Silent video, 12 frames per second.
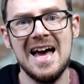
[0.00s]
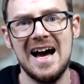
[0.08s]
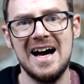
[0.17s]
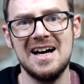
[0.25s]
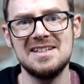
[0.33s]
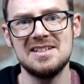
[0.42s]

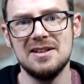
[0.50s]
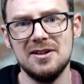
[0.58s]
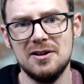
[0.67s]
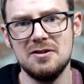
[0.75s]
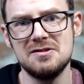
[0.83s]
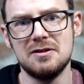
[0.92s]
and
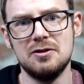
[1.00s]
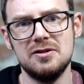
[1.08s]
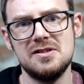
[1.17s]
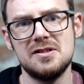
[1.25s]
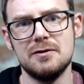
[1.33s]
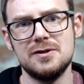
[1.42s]
lots of good
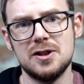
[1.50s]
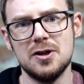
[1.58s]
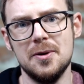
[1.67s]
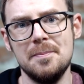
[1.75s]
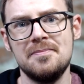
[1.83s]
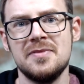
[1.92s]
stuff to
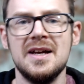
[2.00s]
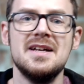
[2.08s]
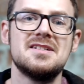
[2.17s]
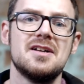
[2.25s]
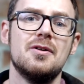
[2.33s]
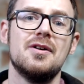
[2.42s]
come.
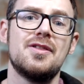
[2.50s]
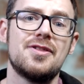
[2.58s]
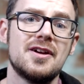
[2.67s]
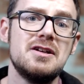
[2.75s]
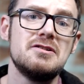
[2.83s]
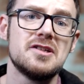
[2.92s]
So
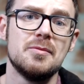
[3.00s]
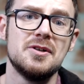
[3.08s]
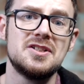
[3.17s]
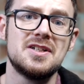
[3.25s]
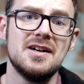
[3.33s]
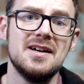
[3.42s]
thank you so
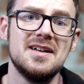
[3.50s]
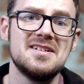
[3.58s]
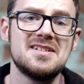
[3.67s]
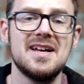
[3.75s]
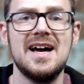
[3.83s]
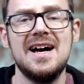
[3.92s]
much,
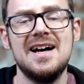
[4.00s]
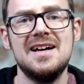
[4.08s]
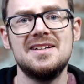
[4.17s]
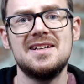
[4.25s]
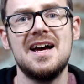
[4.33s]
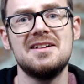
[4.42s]
guys,
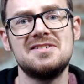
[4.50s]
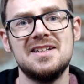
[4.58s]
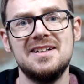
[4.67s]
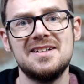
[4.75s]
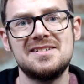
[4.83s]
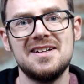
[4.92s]
and I'll see
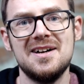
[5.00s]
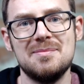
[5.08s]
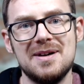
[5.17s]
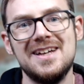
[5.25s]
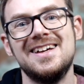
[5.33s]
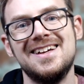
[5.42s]
you next
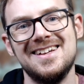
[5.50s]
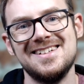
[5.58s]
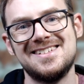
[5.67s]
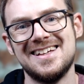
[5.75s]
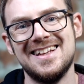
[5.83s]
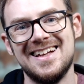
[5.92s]
time.
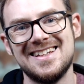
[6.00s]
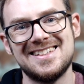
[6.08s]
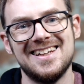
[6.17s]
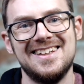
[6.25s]
See you later.